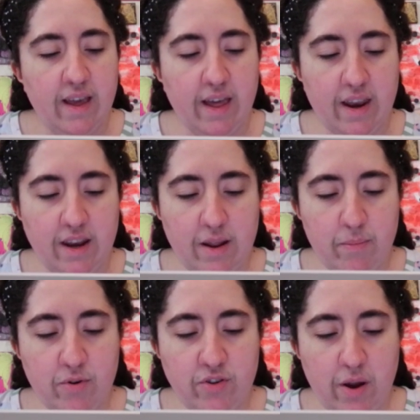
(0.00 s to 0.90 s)
Carina
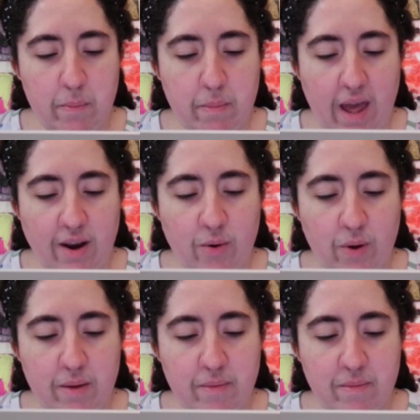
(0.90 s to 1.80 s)
pushed her man
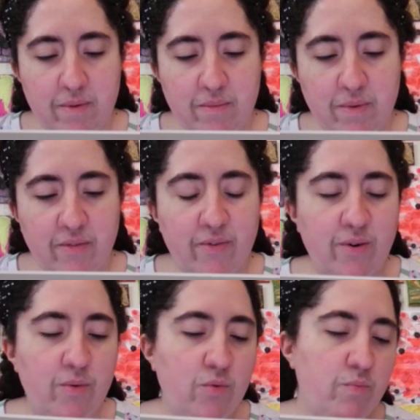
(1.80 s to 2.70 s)
away
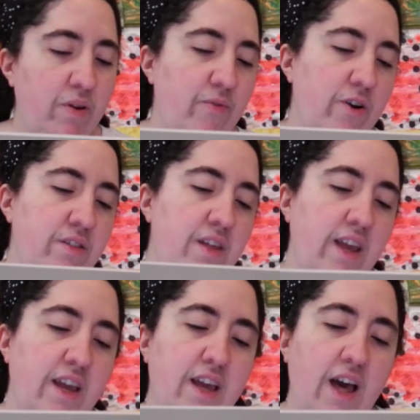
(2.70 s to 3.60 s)
before
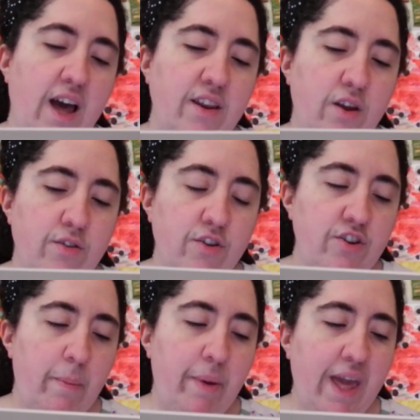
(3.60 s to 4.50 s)
saying, "God, you're such
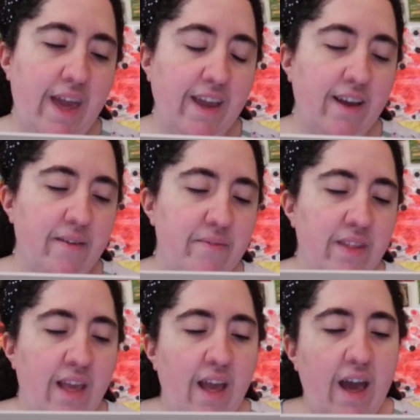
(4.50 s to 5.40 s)
a pig."
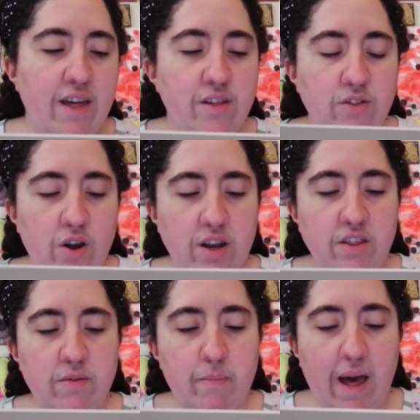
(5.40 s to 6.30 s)
As a tiny
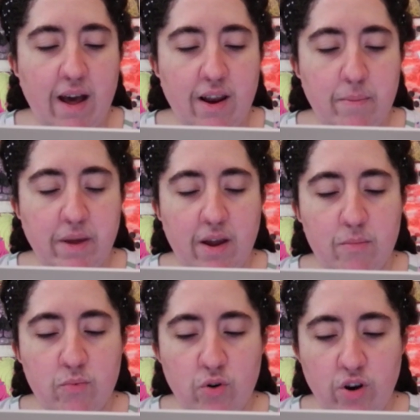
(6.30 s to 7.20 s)
smile appeared
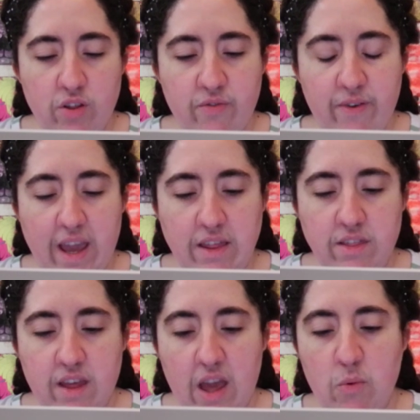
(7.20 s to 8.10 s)
on Bruno's face,
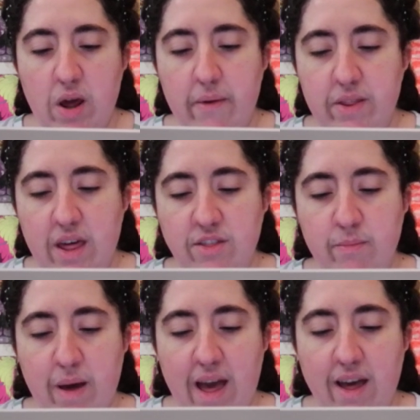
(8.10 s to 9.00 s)
and
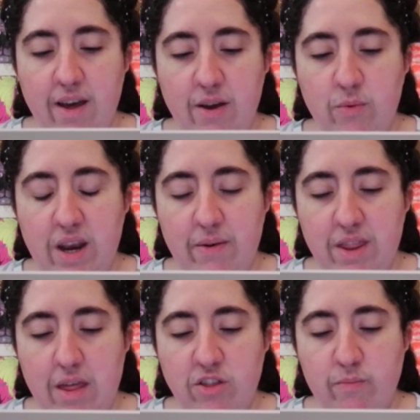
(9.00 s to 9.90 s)
whenever
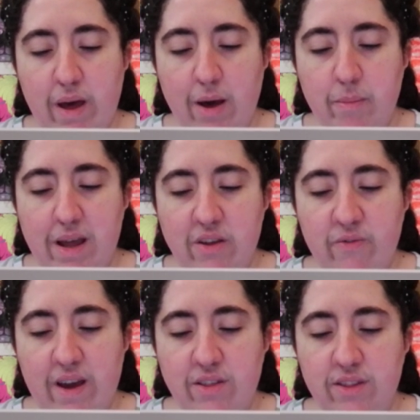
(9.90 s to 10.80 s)
that smile
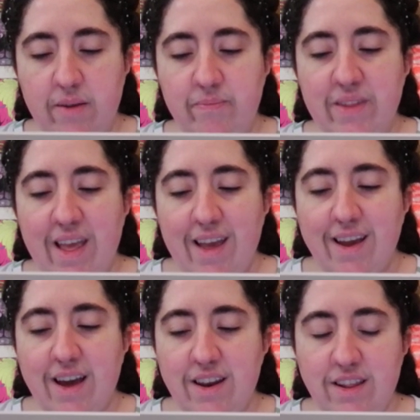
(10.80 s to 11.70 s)
manifested,
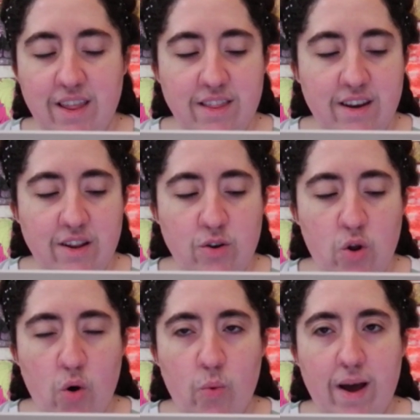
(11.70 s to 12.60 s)
Carina didn't
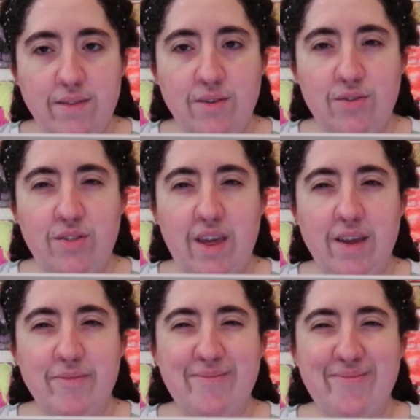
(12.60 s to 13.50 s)
know what to think.